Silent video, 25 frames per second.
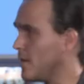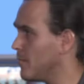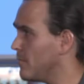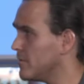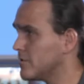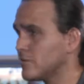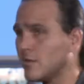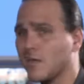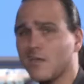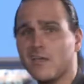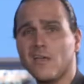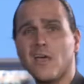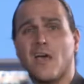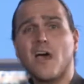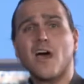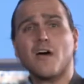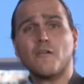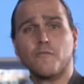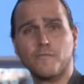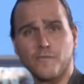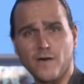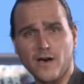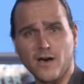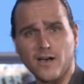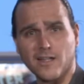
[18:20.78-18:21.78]
would say,
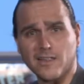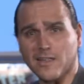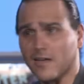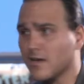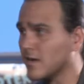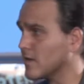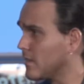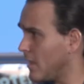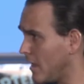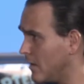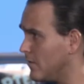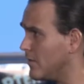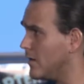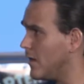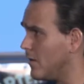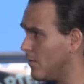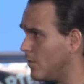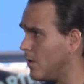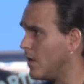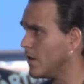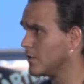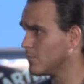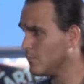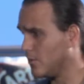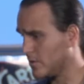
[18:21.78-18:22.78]
gevaarlijk. Oh,
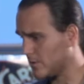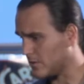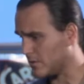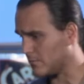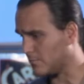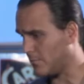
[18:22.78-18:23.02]
that wasn't